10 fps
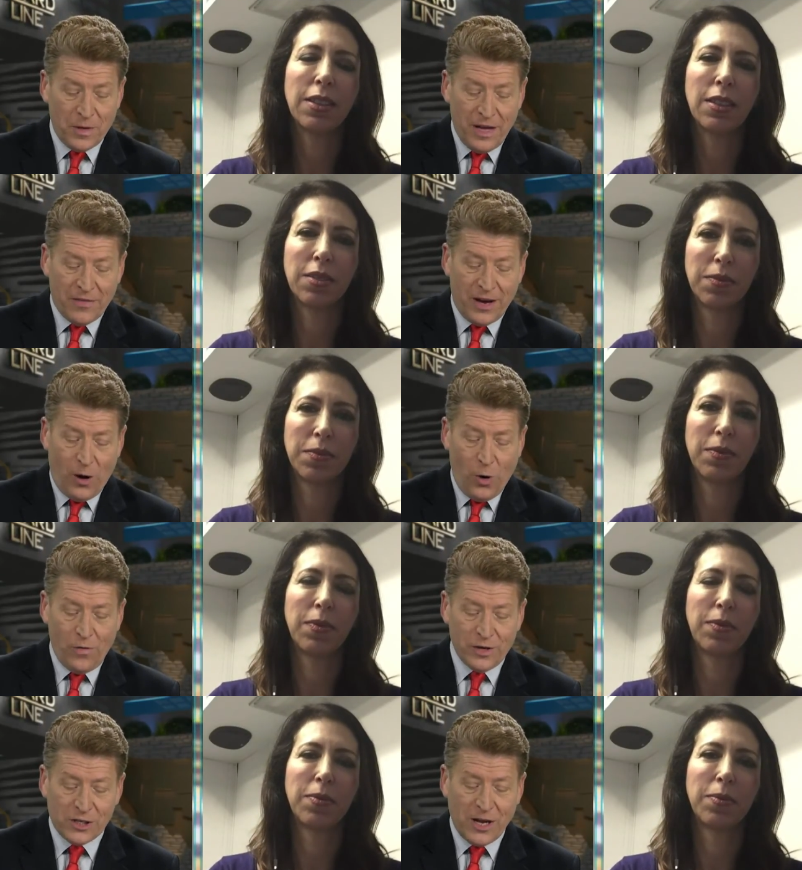Speaker 1: They
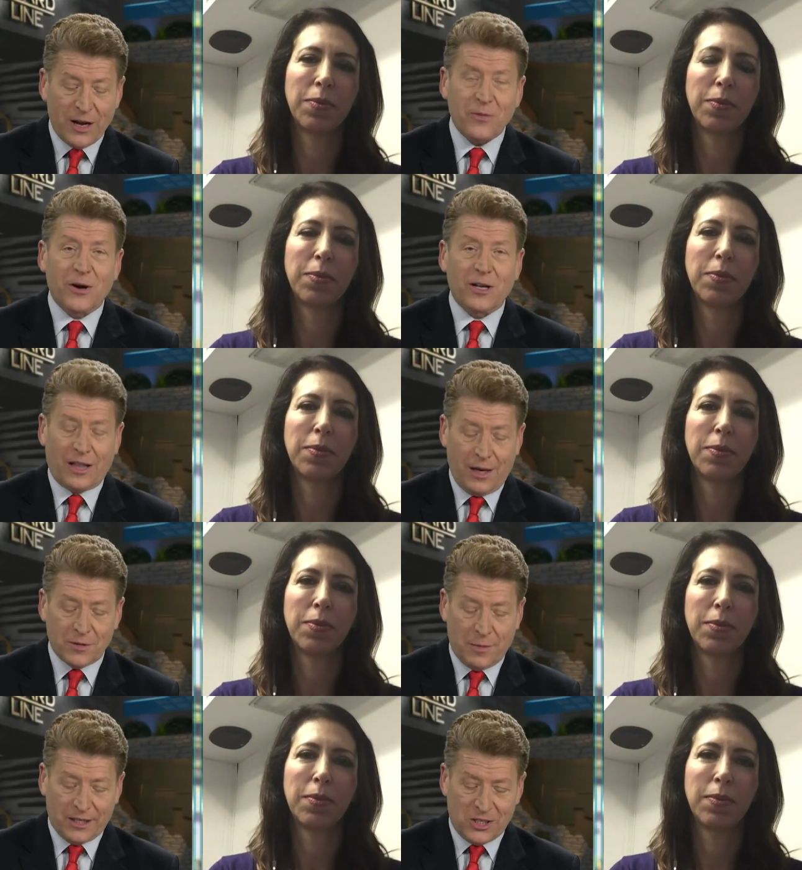overstated their claims
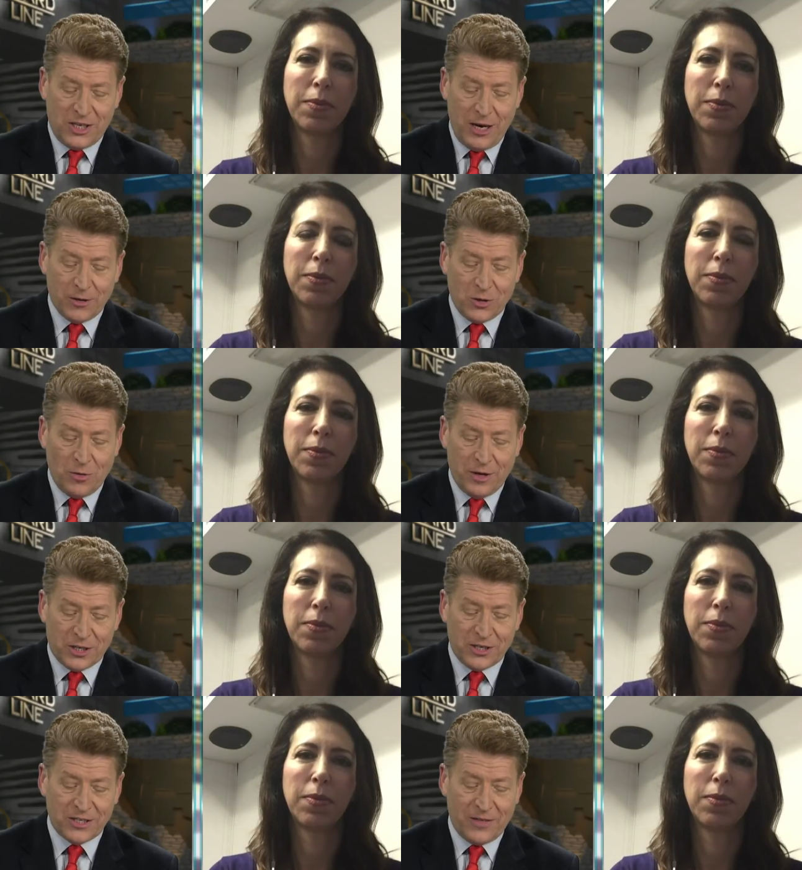about CO2
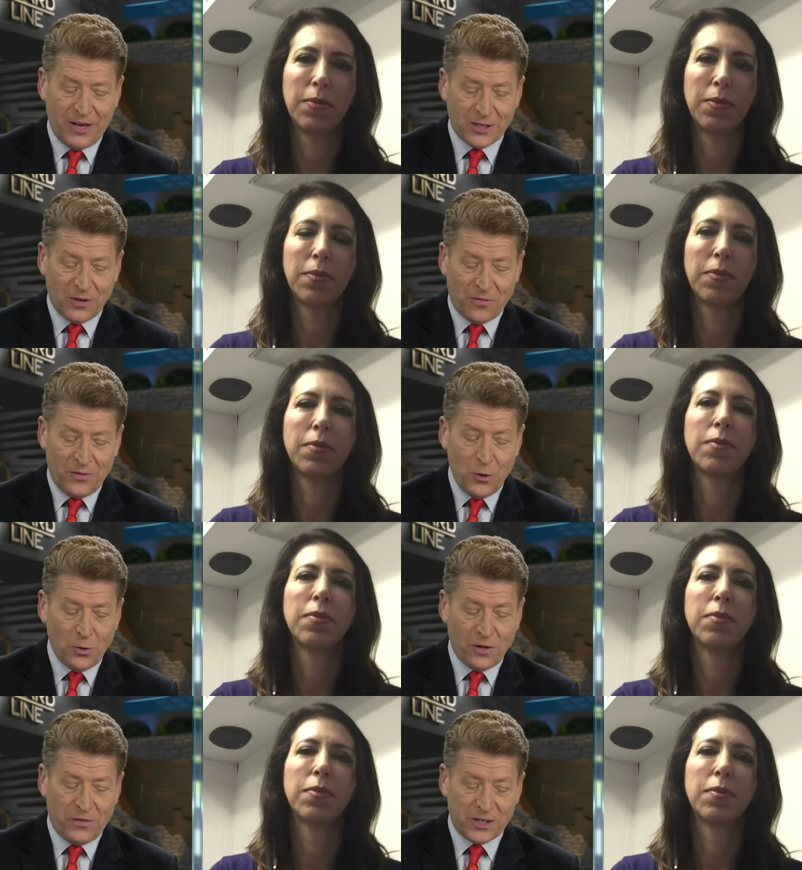emissions and thus the
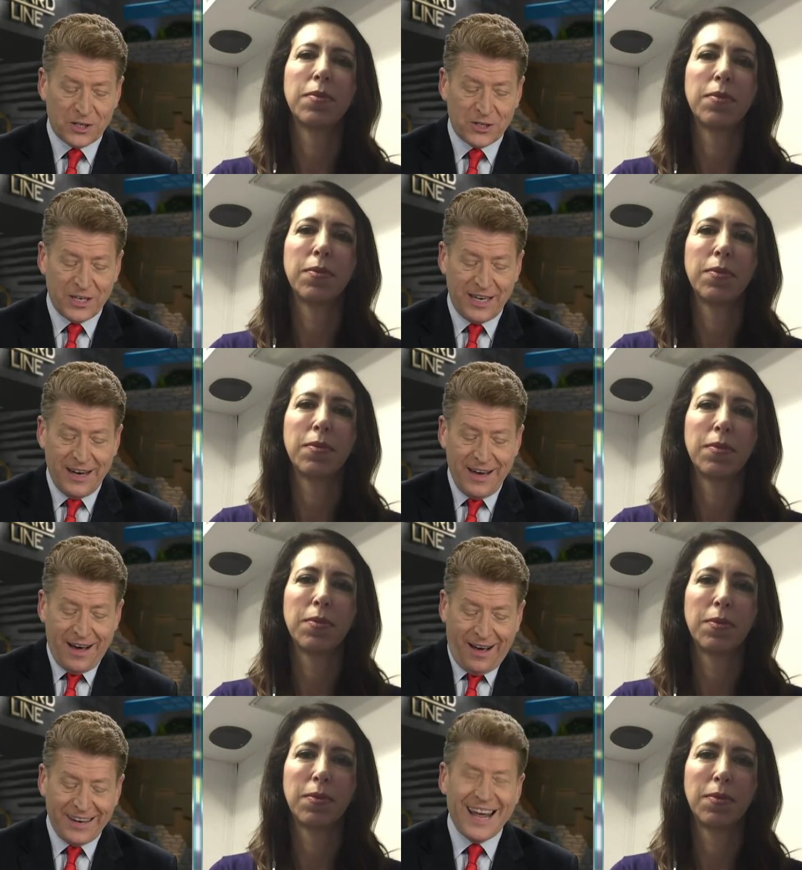fuel efficiency
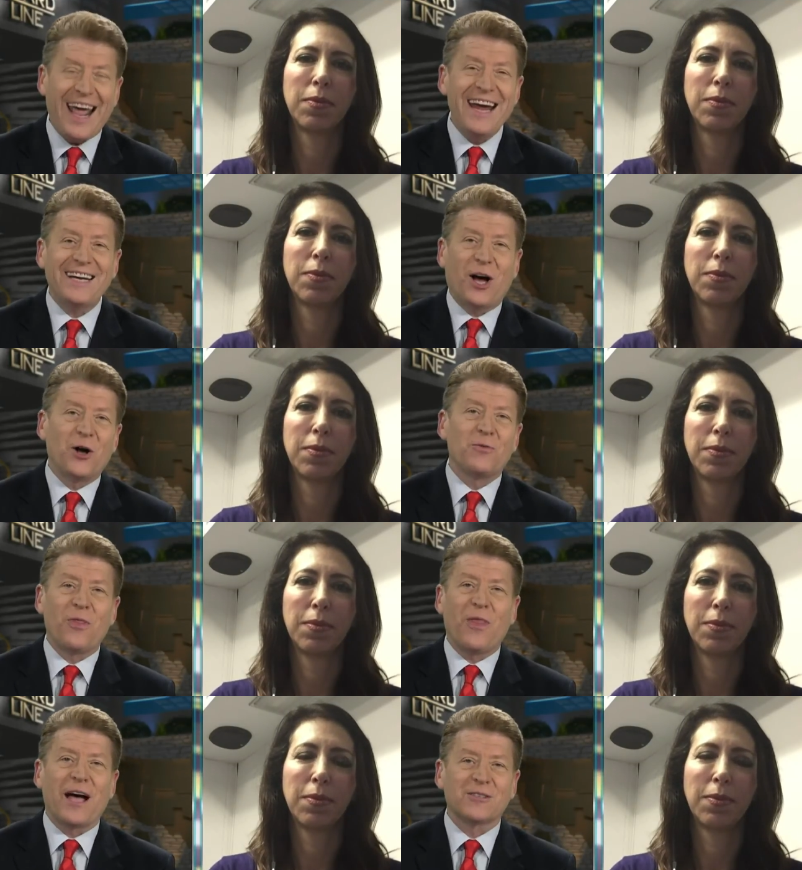on
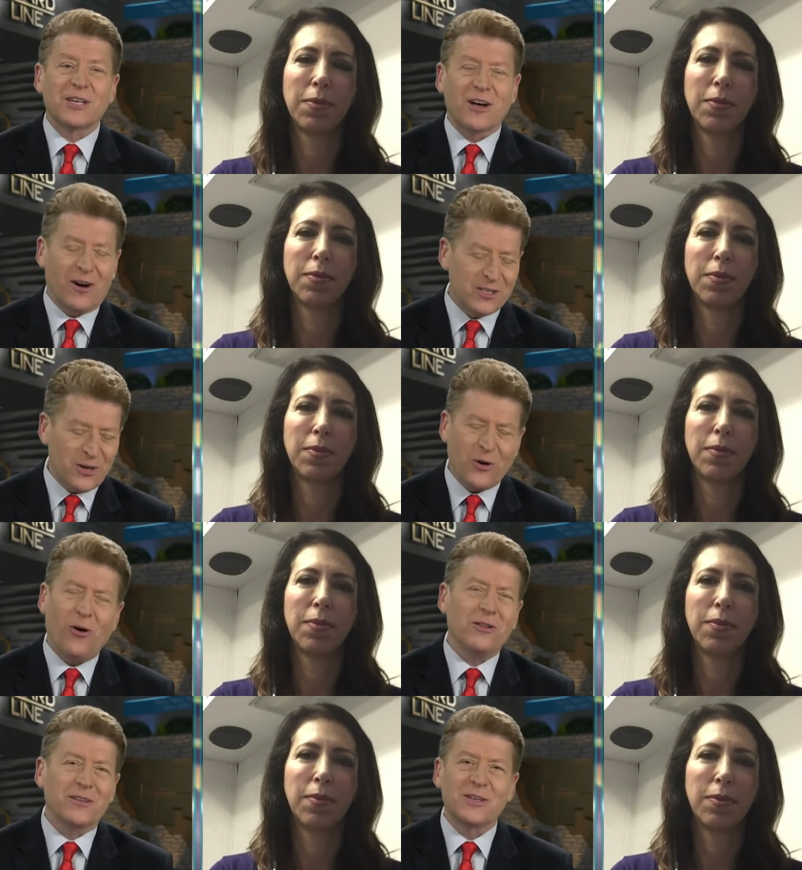800,000 cars. They're
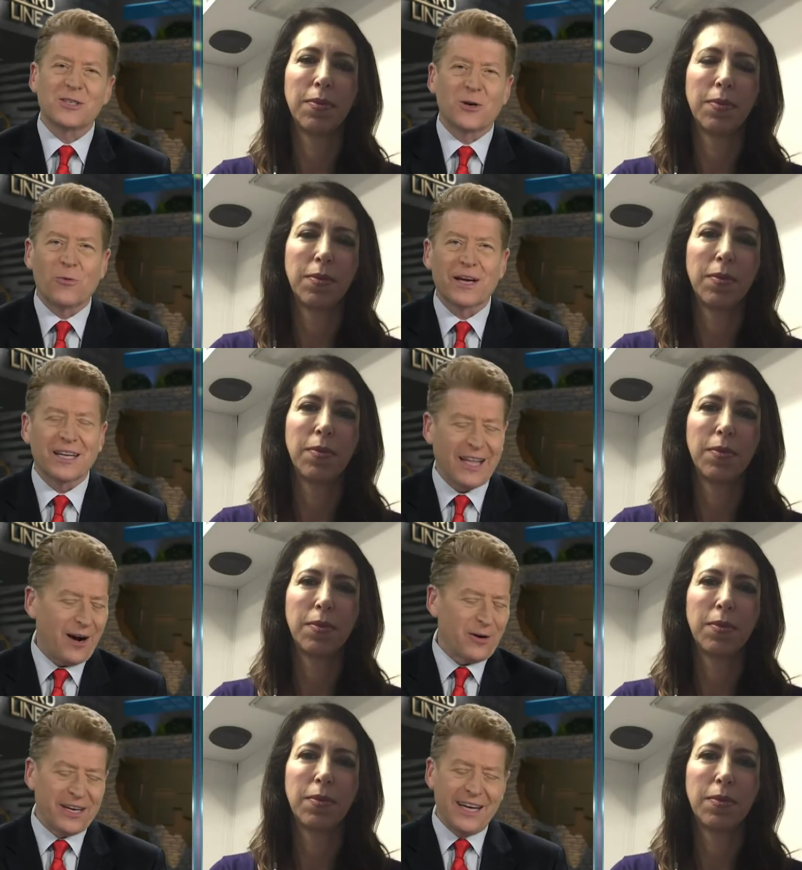calling this an
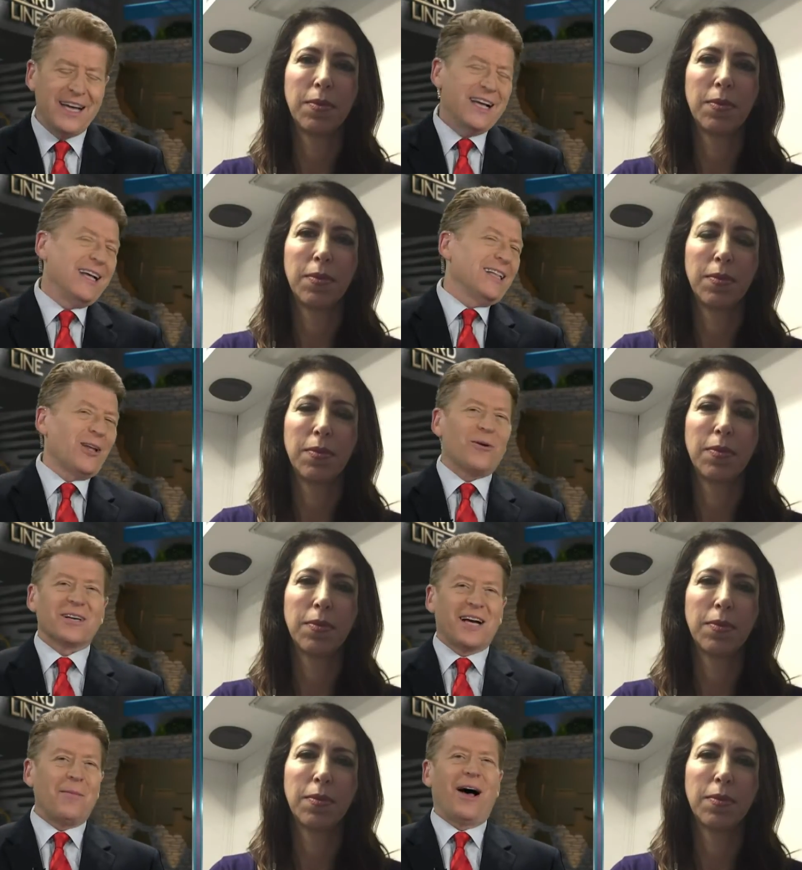irregularity. Lauren,
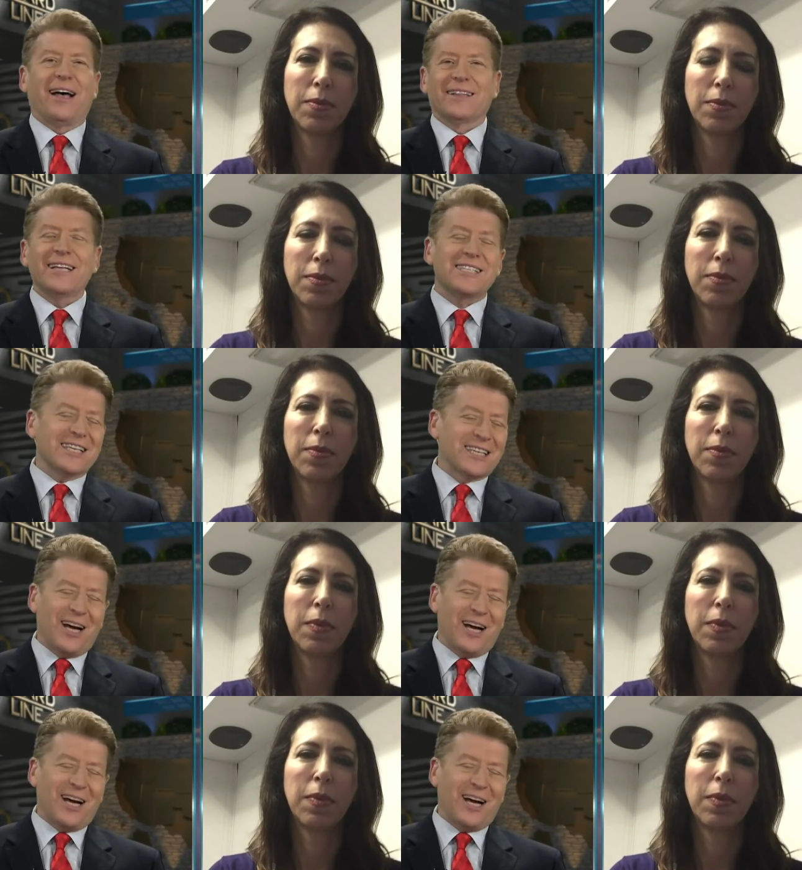come on, let's just cut